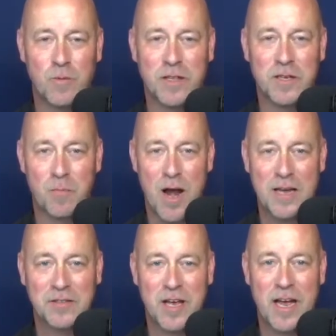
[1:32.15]
with
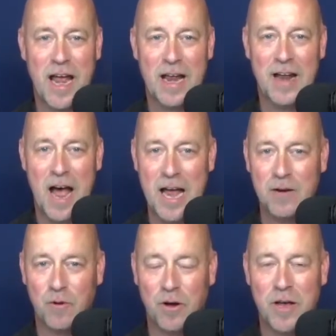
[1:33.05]
Nebraska and
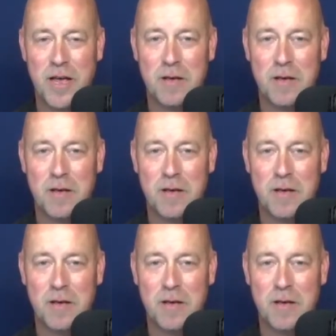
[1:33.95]
Iowa